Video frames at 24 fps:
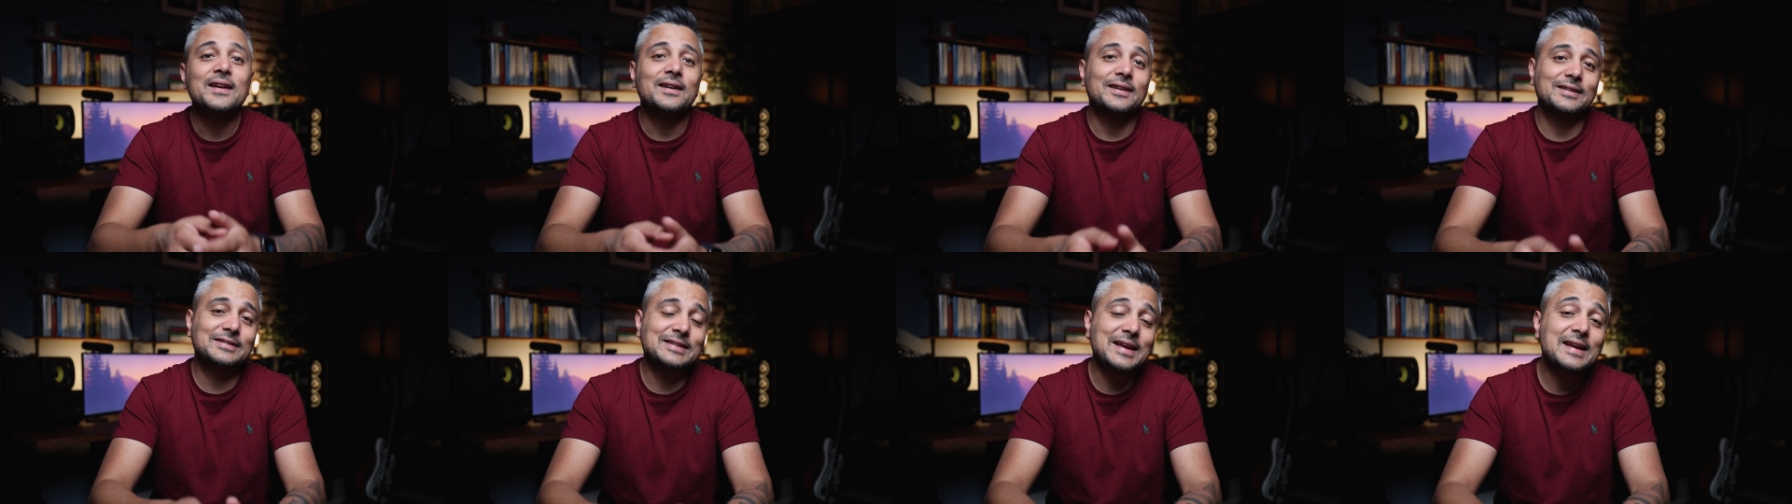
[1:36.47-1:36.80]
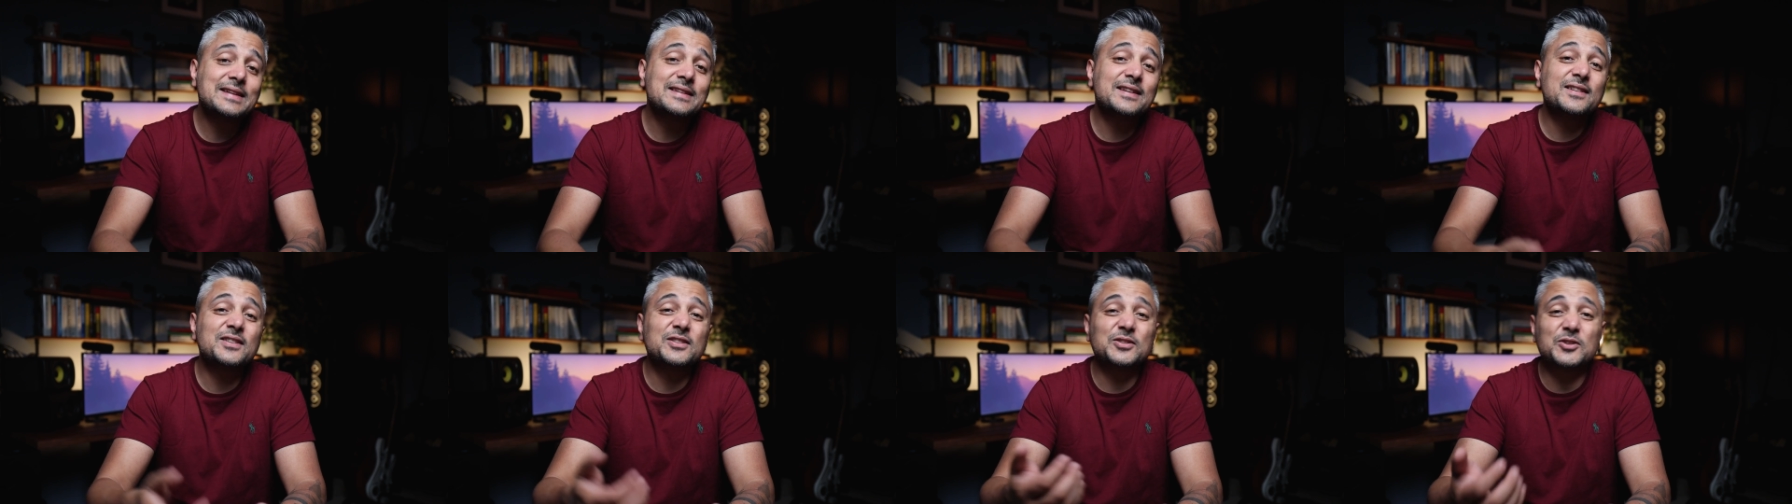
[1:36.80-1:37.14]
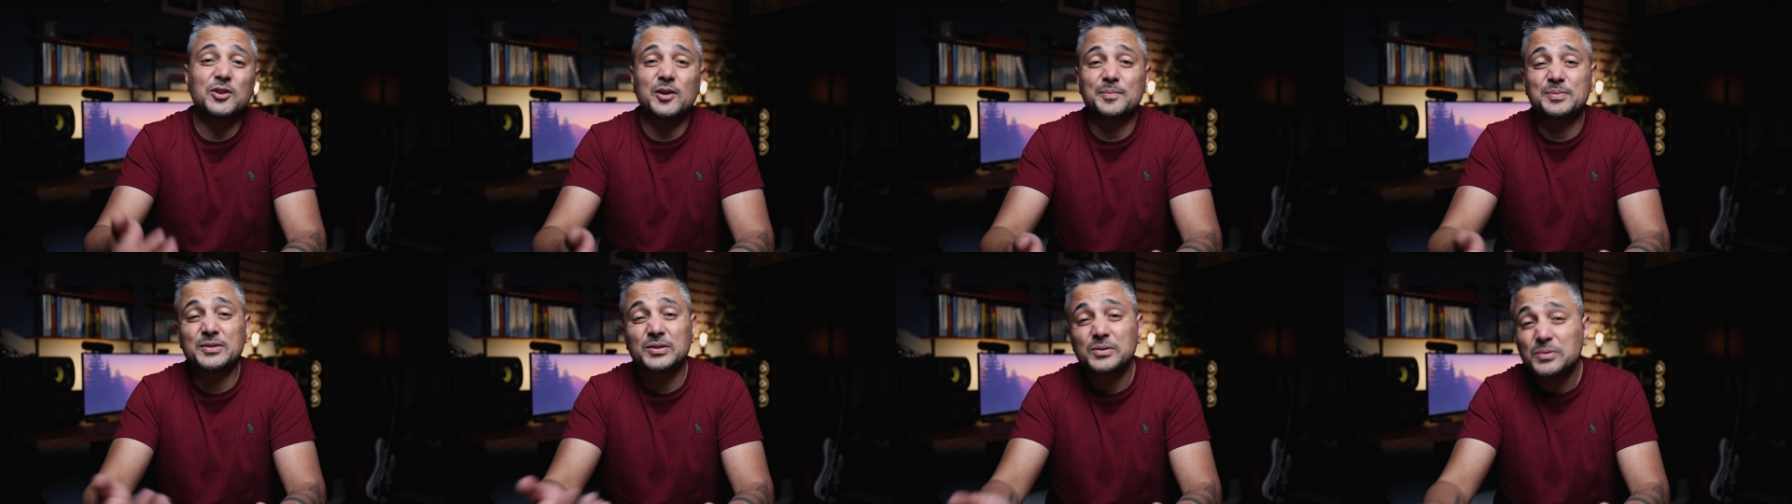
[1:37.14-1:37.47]
attending a
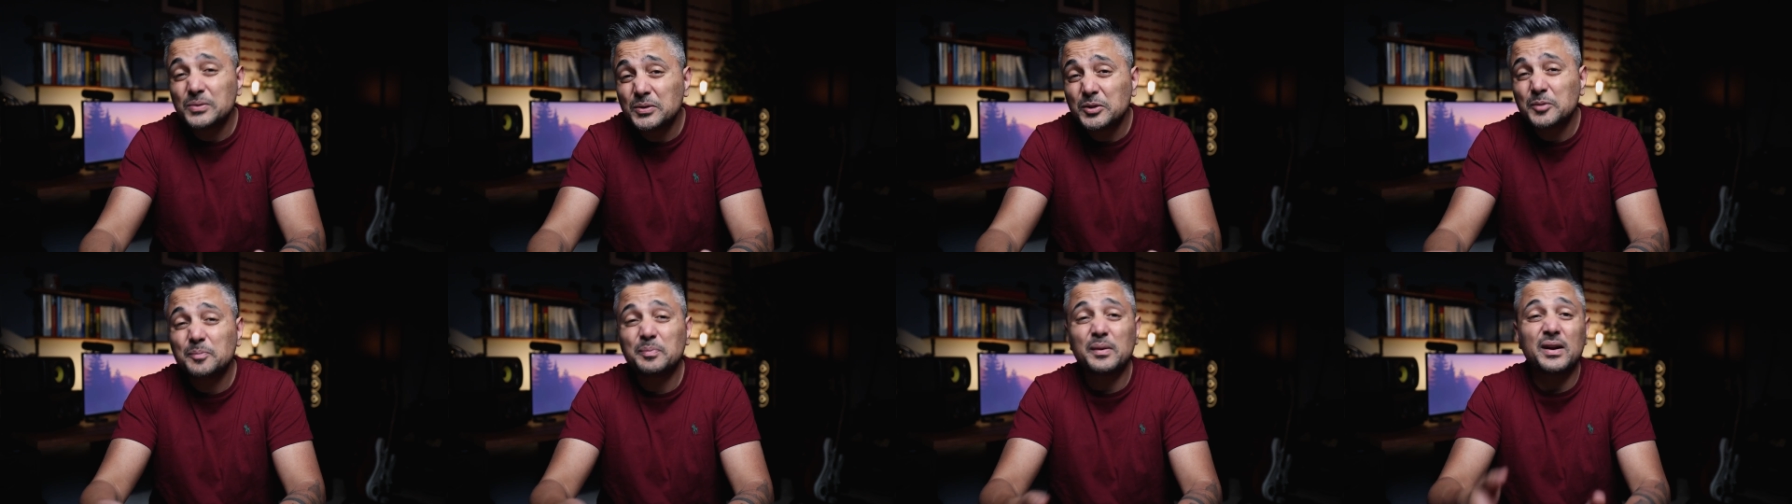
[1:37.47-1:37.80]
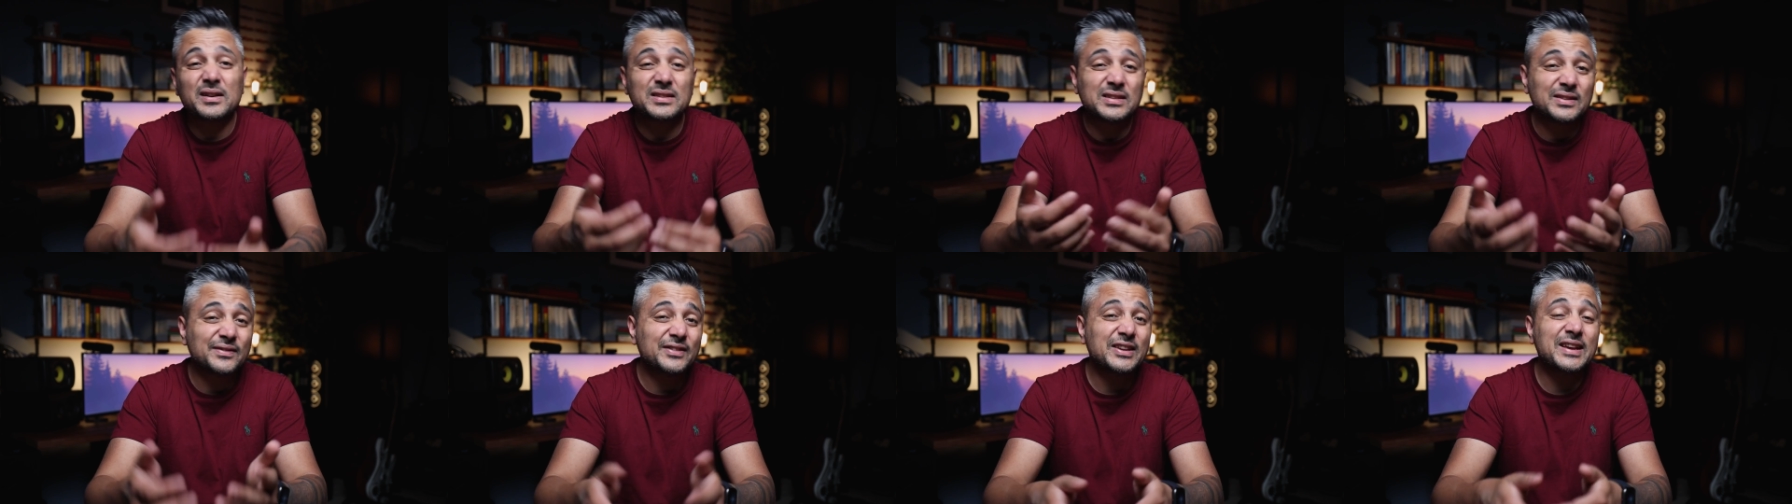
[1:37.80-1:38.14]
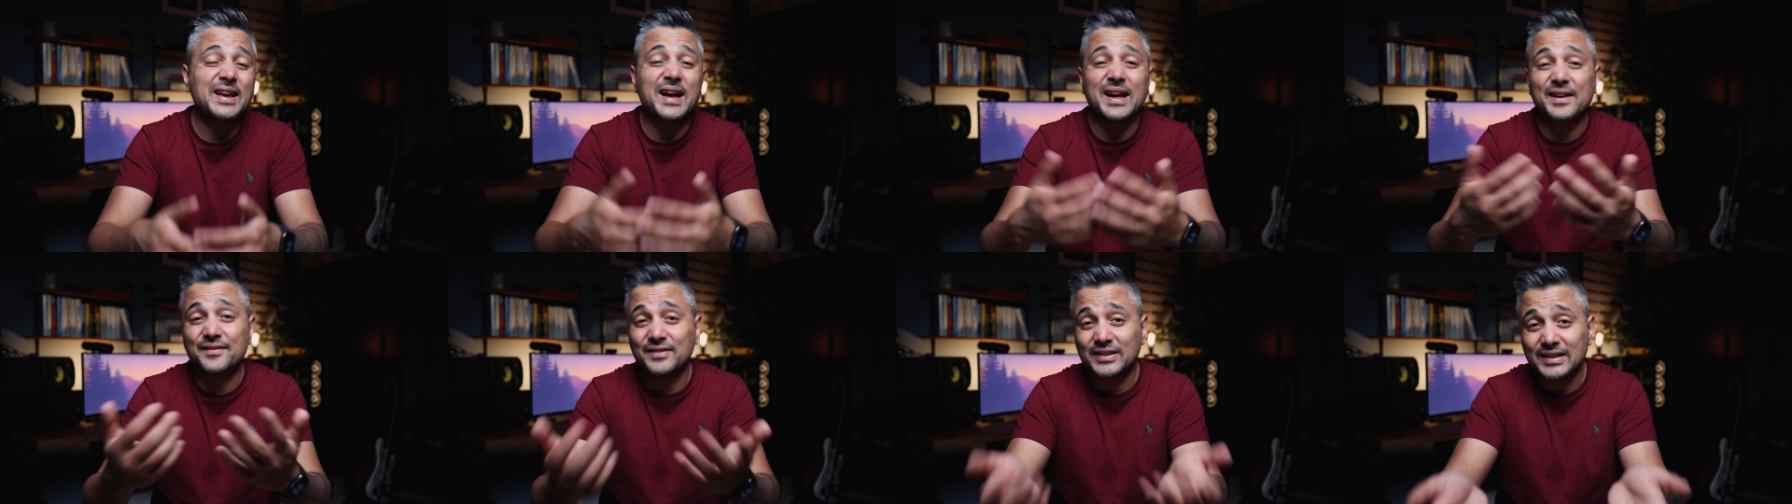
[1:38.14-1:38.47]
top school,
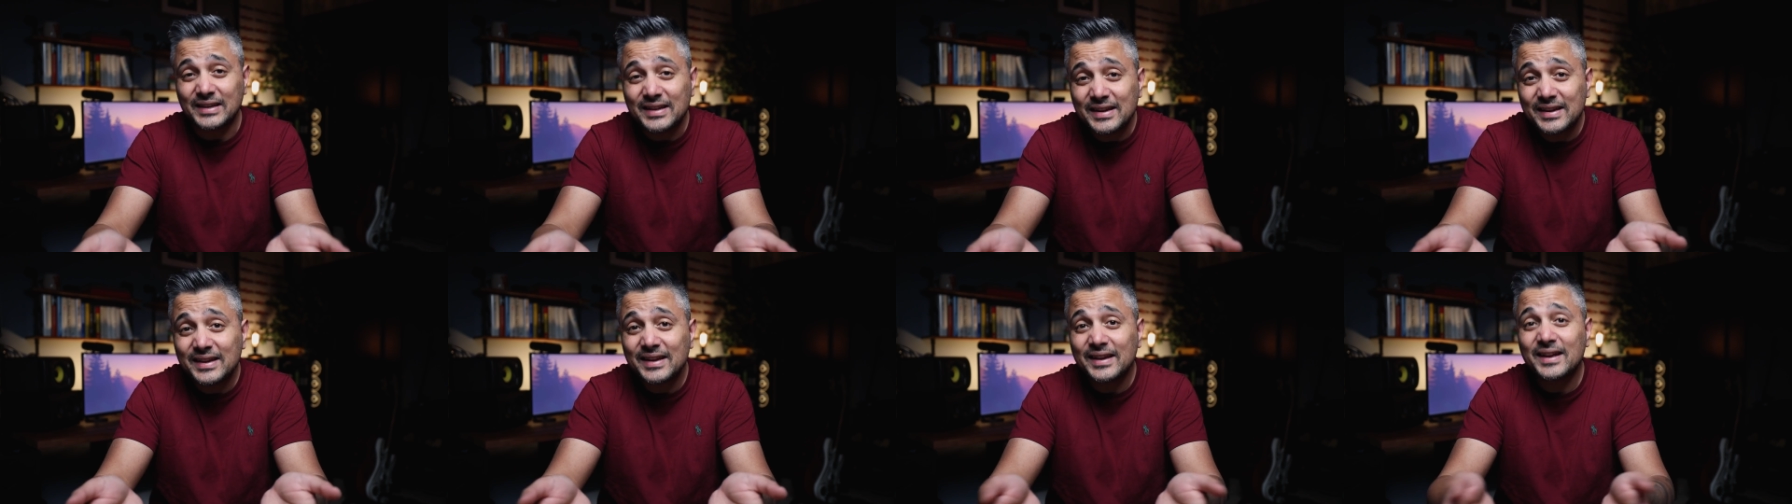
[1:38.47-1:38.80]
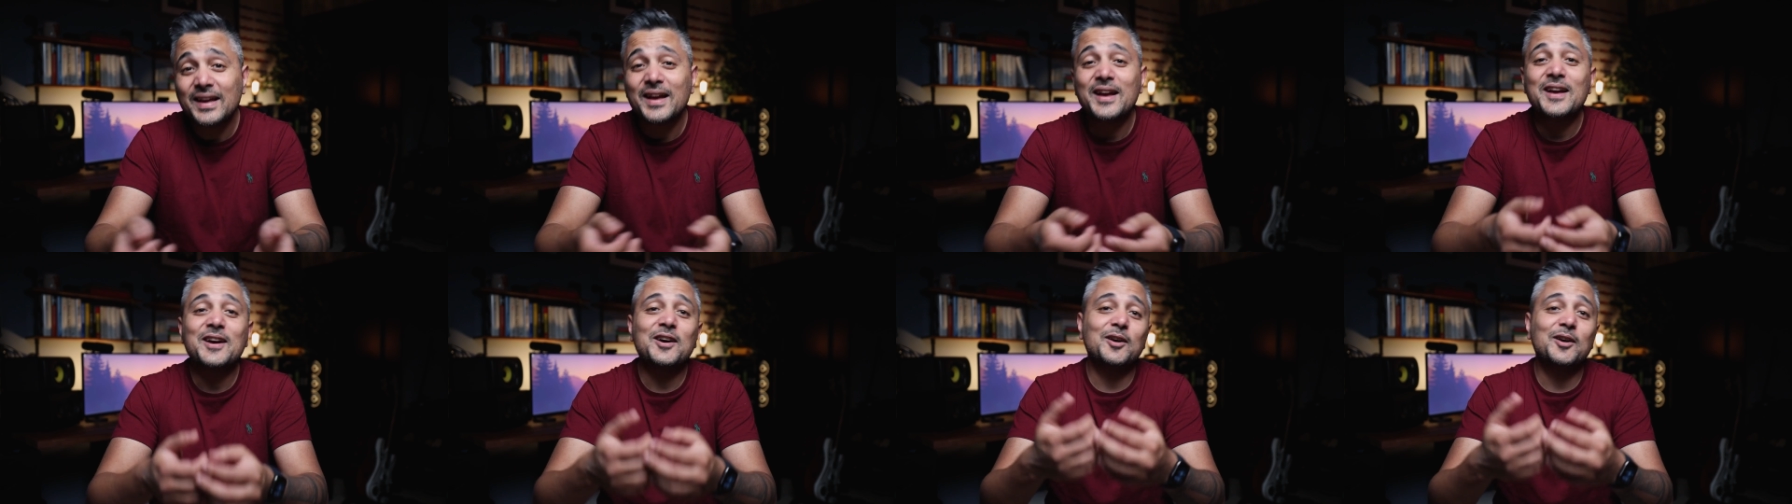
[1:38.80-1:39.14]
possibly Ivy League,